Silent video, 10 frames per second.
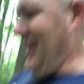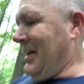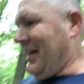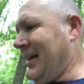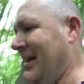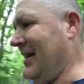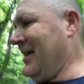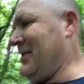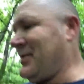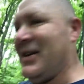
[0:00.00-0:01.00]
and
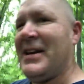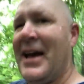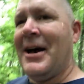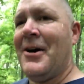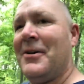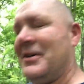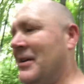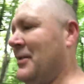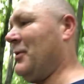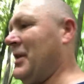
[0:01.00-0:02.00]
sit down and
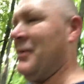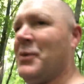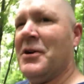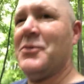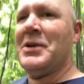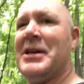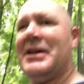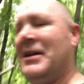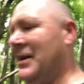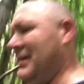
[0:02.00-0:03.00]
did whatever it was we
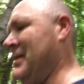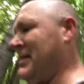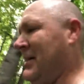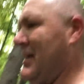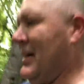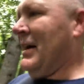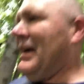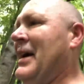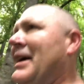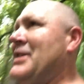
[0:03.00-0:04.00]
did.
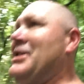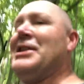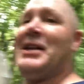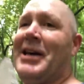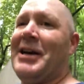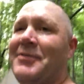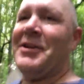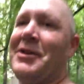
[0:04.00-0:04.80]
And she left